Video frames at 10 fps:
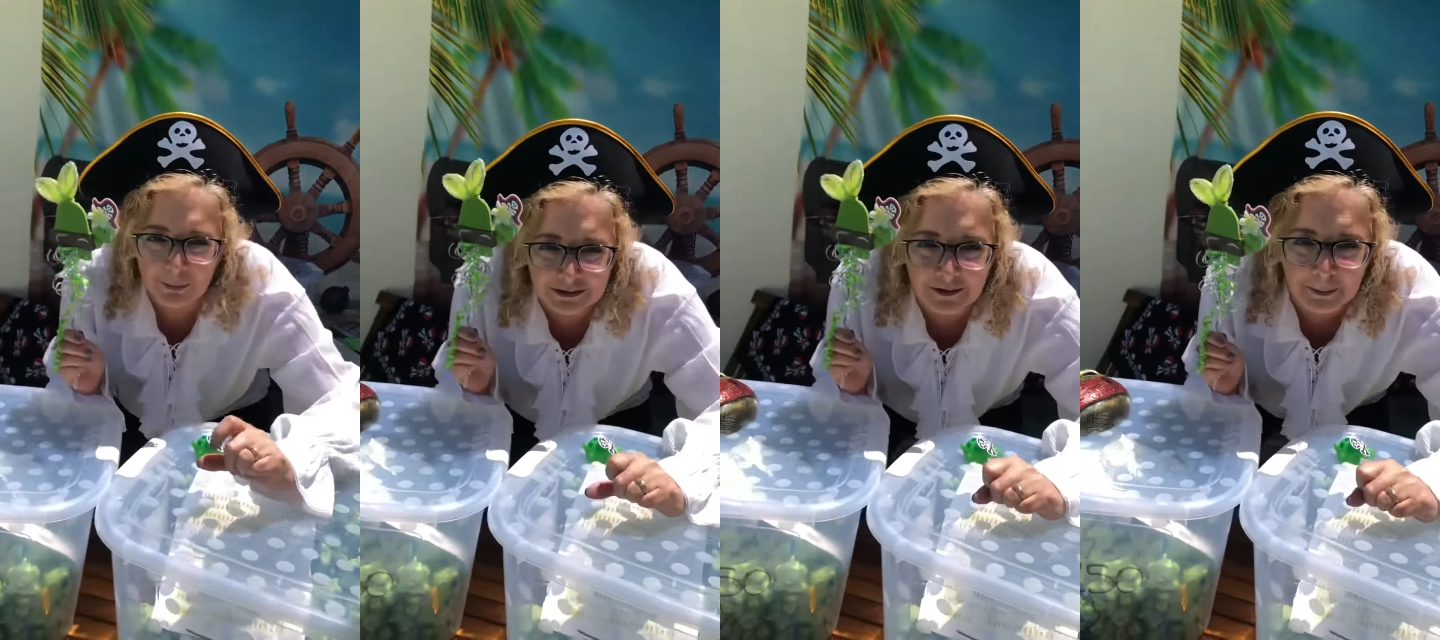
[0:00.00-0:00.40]

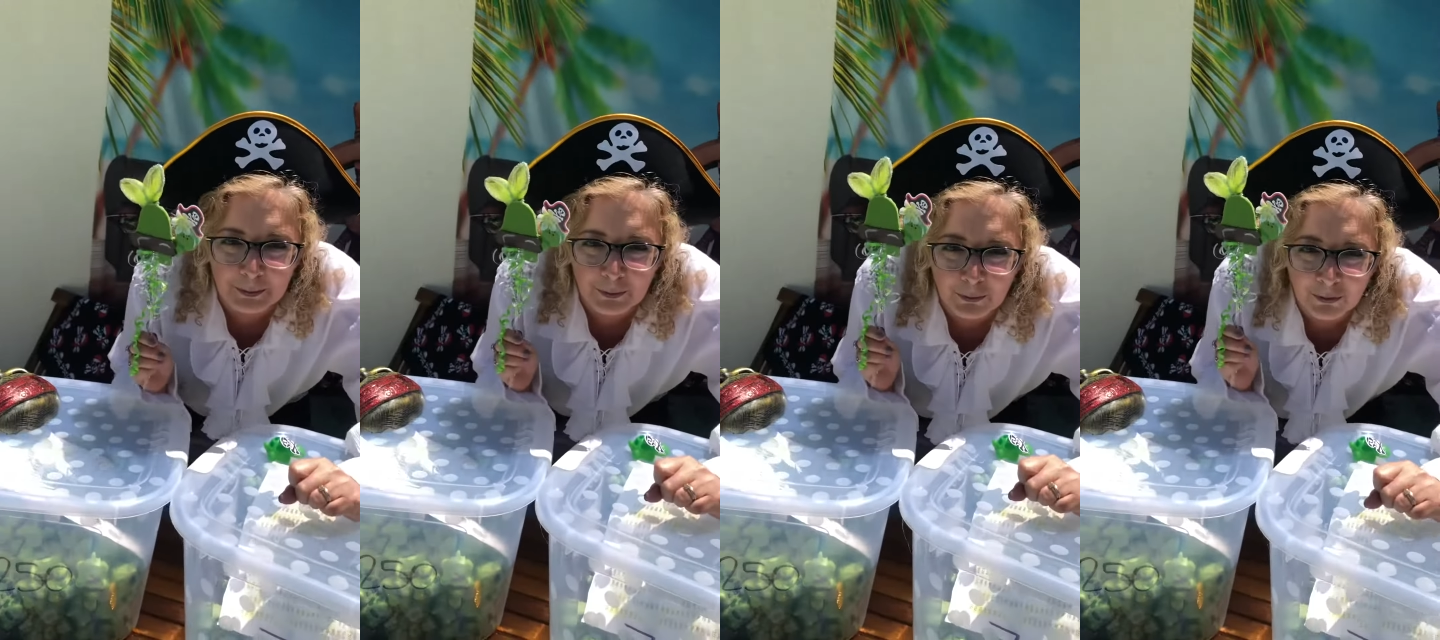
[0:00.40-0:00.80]
into the
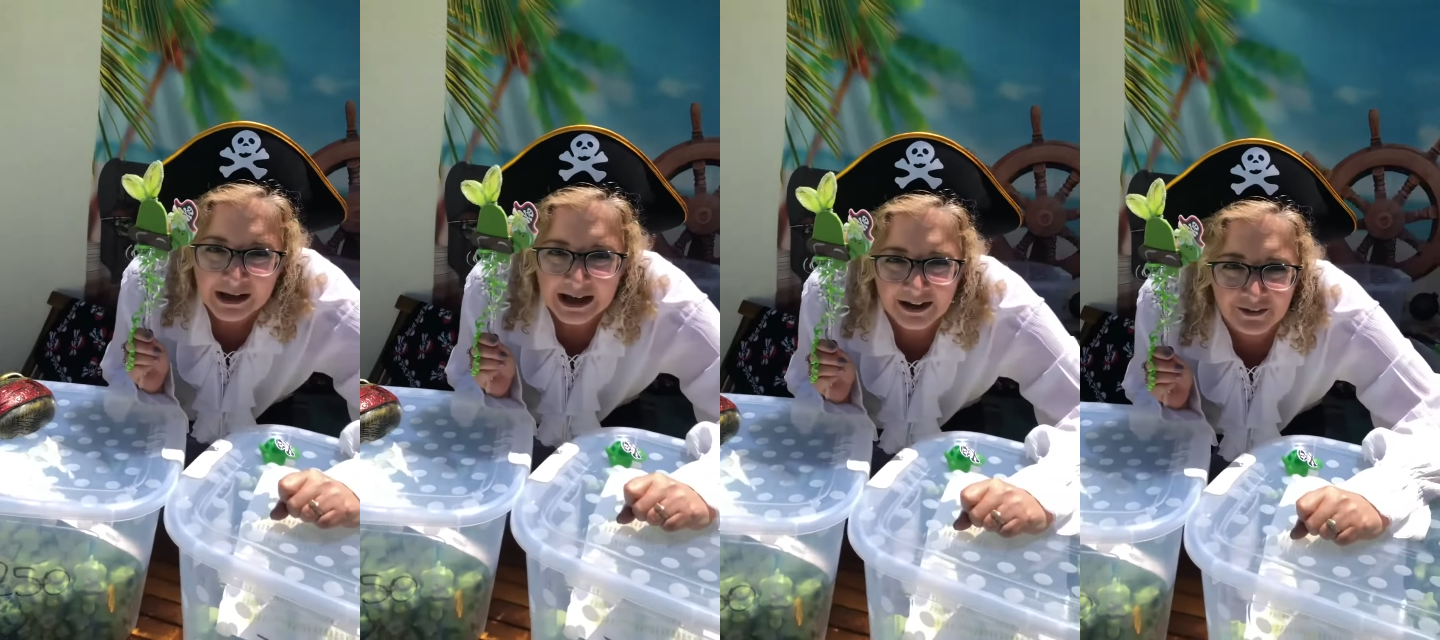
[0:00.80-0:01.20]
pool,
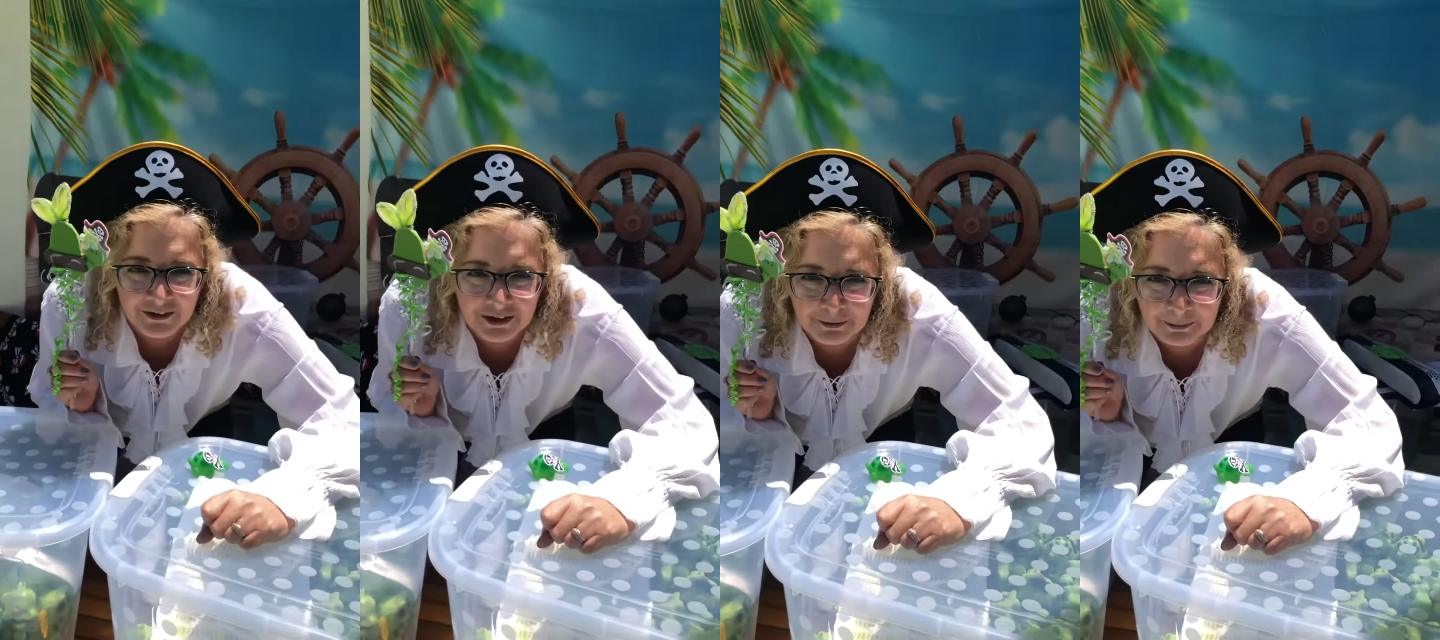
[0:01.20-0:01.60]
and they're
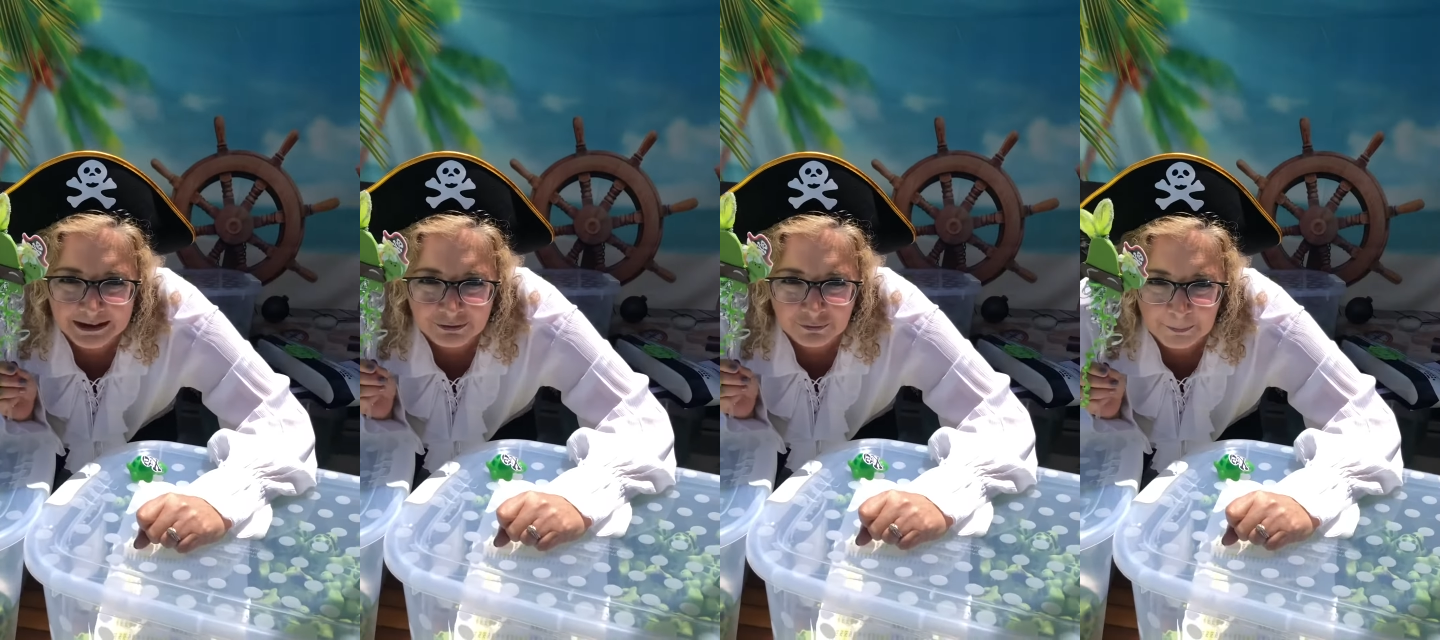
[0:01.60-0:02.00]
going to
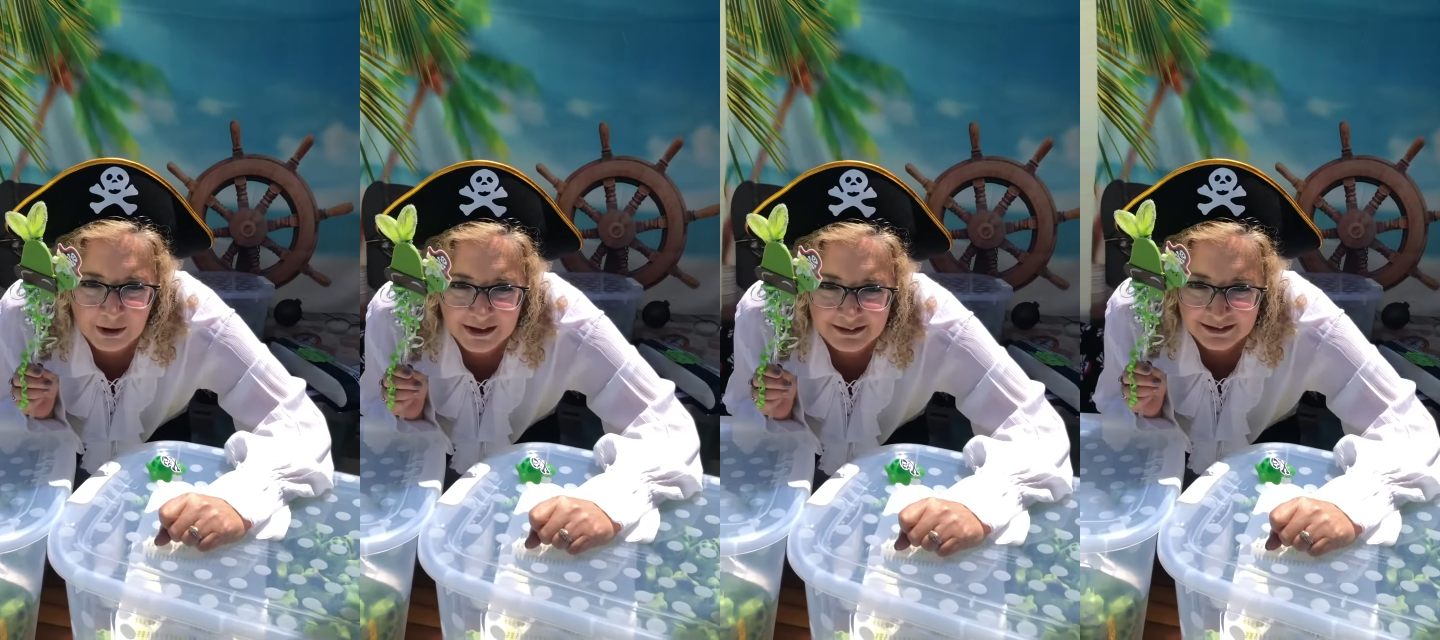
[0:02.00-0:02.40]
race for
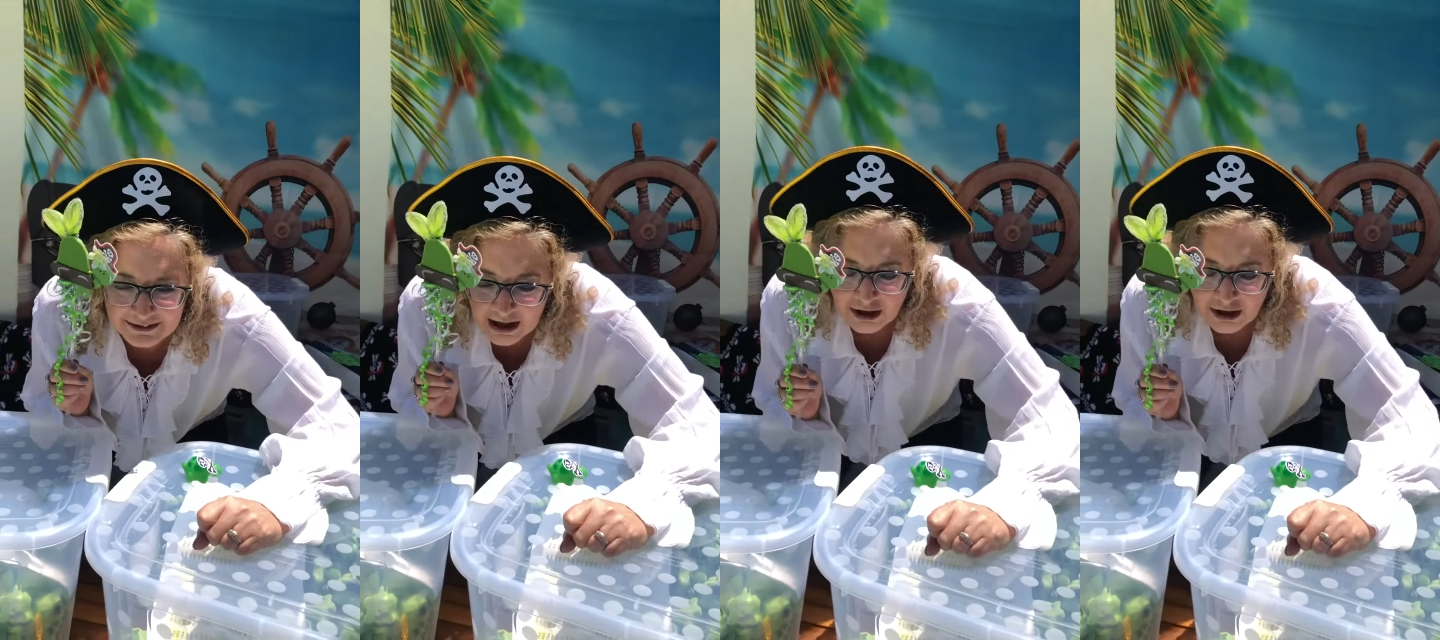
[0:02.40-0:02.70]
prizes.